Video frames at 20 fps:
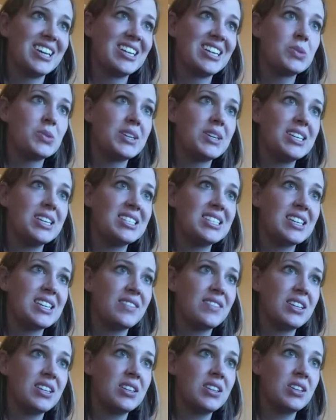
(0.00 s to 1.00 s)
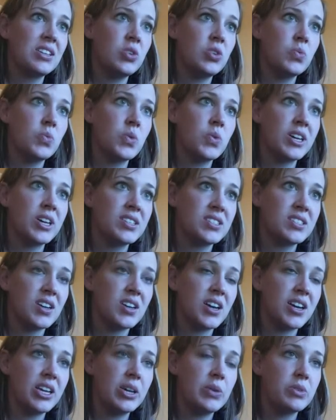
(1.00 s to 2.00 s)
And 27, U1 does
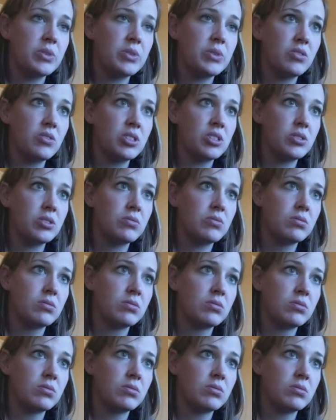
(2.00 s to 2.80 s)
not equal U2.